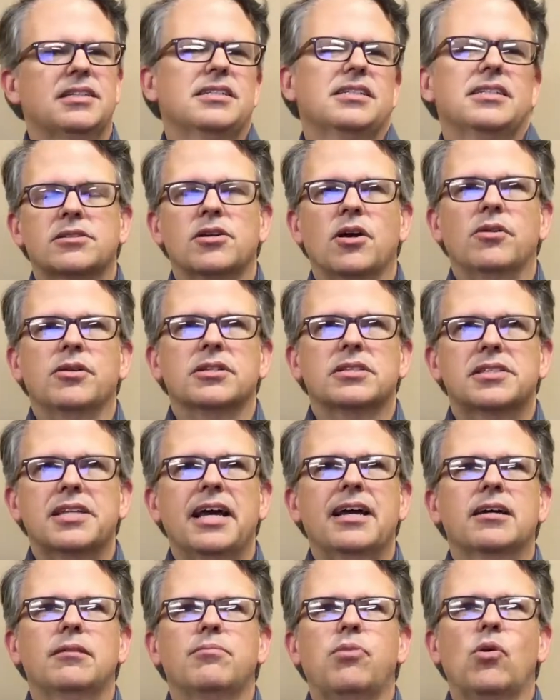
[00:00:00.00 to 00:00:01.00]
So the
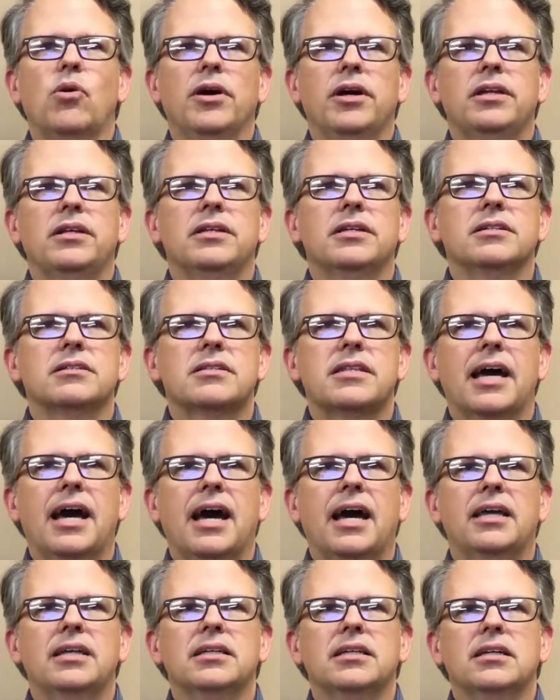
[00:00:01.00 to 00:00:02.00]
second point is
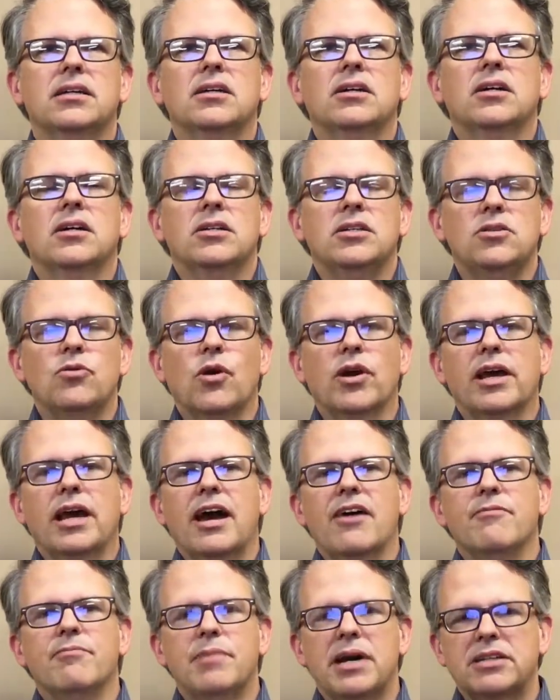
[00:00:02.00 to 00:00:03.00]
that you want to
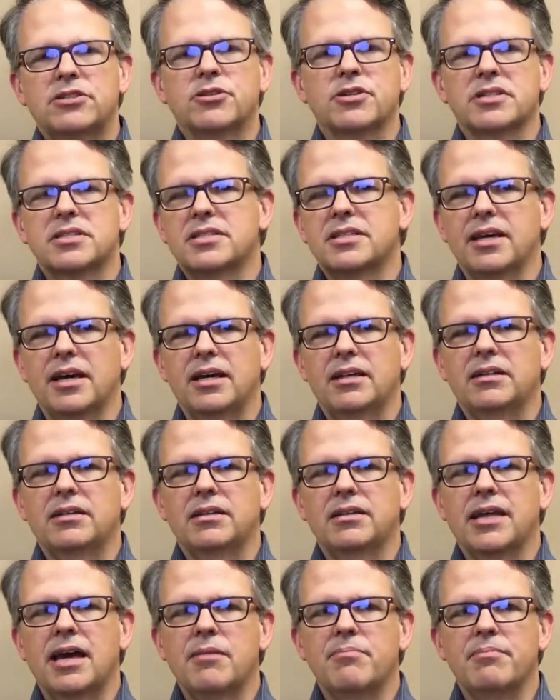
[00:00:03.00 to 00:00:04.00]
have metrics
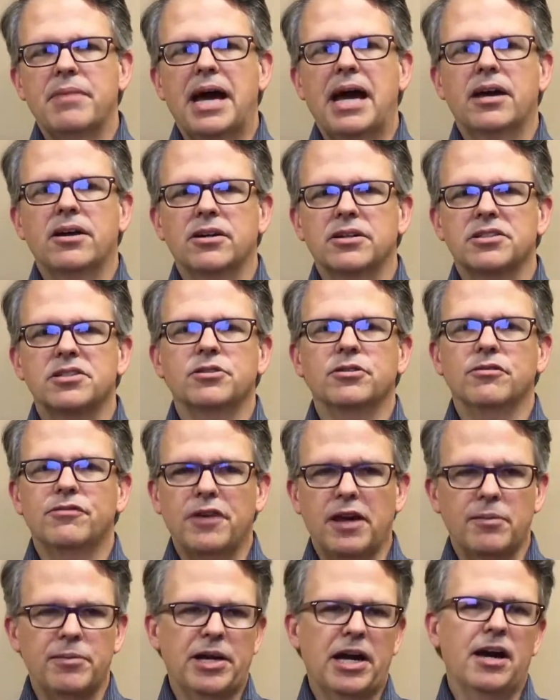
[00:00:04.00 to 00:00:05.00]
that matter to a
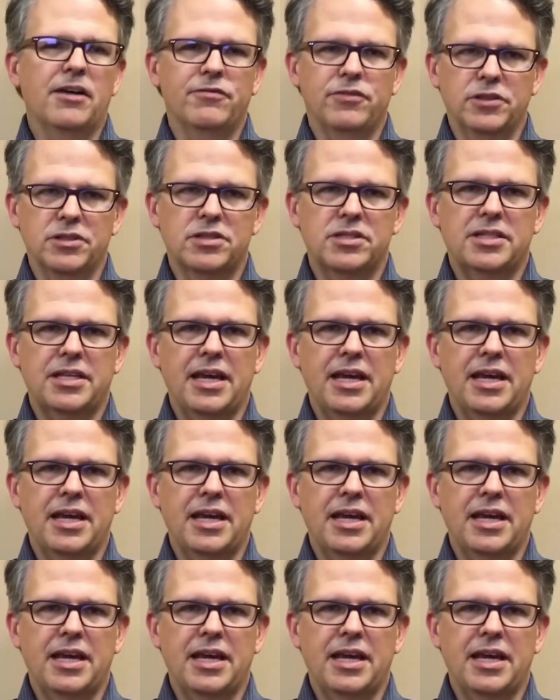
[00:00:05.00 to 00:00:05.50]
family office.